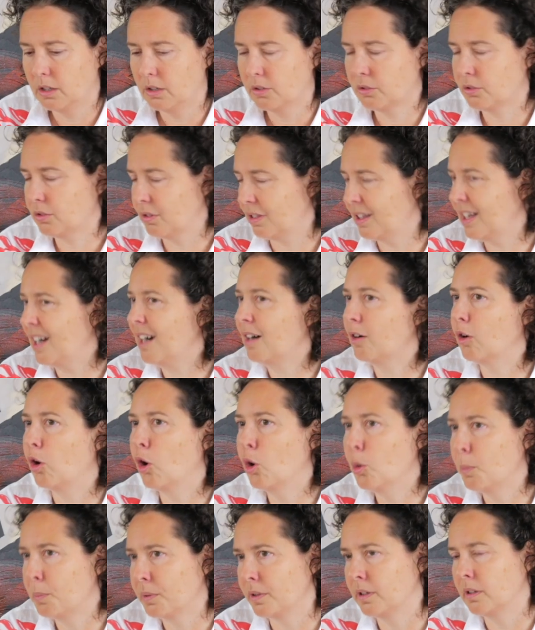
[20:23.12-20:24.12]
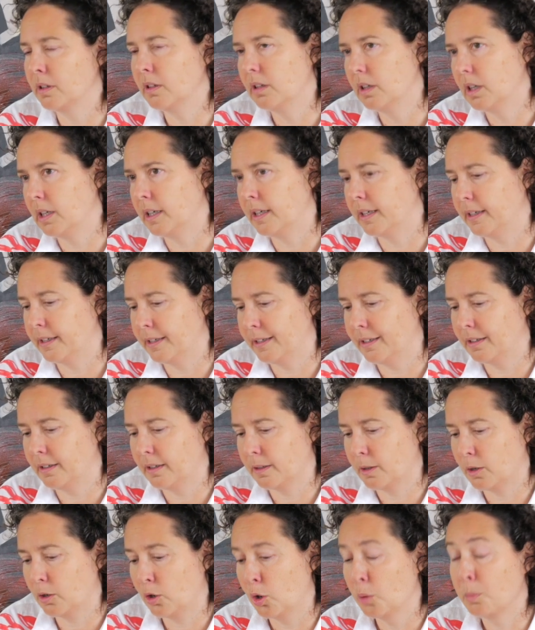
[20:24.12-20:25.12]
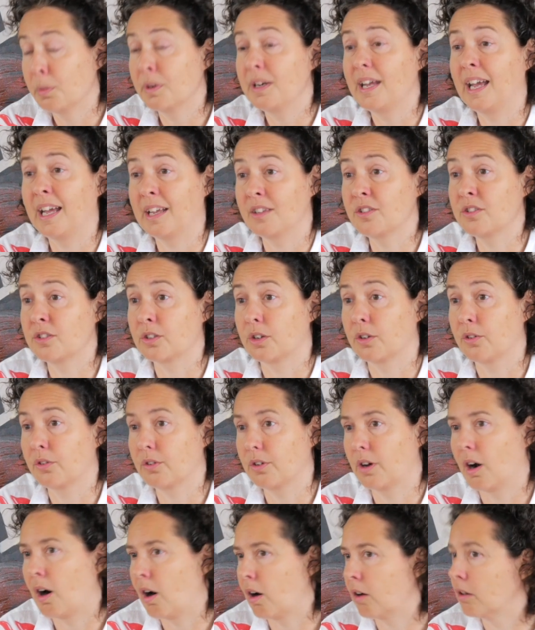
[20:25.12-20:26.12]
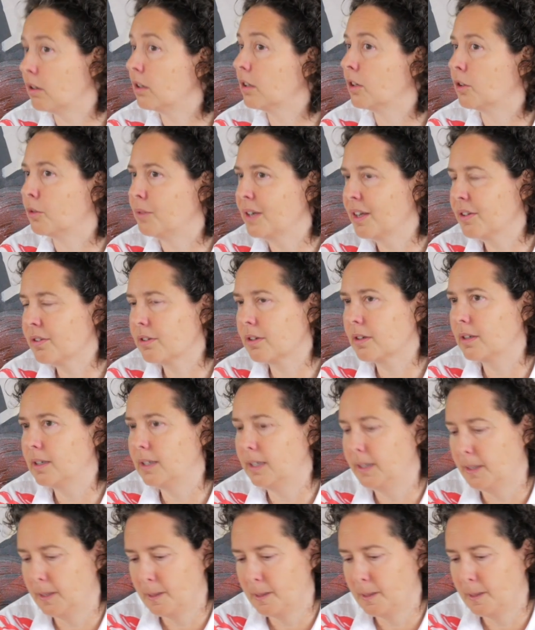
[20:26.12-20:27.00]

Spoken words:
So there, open answers are a risk.